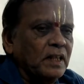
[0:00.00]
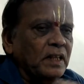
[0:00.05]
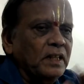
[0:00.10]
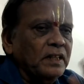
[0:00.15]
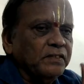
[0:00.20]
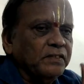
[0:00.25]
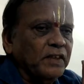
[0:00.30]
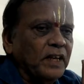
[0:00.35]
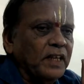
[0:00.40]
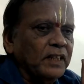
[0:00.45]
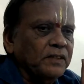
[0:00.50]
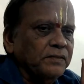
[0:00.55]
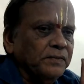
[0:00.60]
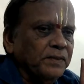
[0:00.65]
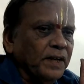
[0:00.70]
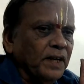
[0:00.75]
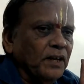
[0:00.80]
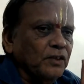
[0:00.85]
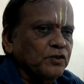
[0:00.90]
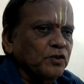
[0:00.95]

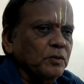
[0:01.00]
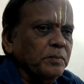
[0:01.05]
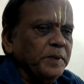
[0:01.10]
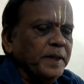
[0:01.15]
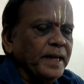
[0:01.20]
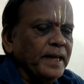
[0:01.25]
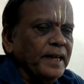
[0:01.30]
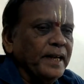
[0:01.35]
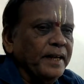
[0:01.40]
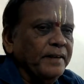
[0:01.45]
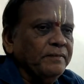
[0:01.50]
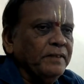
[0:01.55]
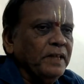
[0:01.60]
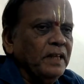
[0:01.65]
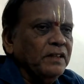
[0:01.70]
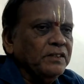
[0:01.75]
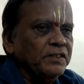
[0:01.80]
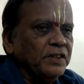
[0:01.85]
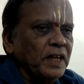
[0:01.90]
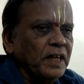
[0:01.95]
Transferor should be alive,
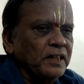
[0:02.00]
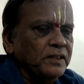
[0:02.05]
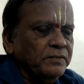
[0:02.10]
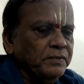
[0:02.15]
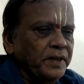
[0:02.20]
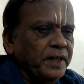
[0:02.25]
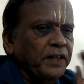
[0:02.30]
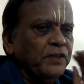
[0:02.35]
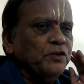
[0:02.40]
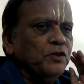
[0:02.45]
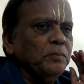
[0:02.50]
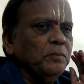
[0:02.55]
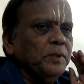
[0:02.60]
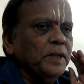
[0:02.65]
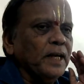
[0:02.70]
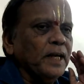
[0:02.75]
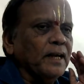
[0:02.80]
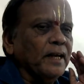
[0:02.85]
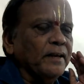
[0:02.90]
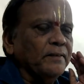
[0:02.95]
transferee should be
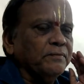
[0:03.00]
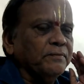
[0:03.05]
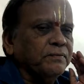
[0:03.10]
alive.